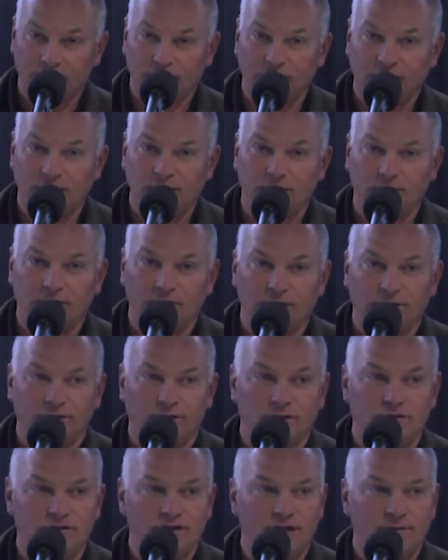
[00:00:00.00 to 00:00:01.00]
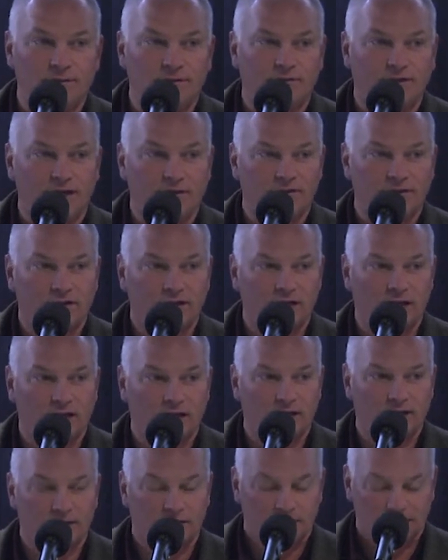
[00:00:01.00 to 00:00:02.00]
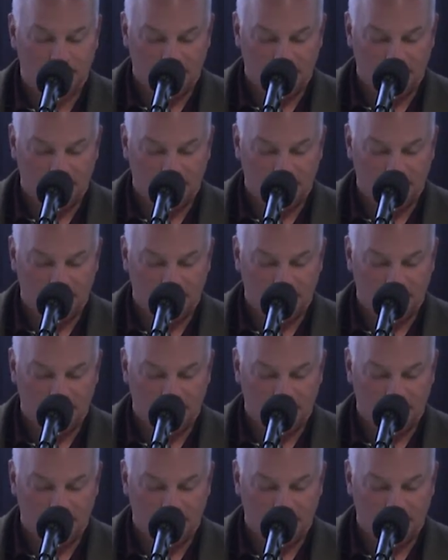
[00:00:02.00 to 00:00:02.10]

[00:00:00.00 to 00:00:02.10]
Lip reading: State will play the first game at 5 o'clock,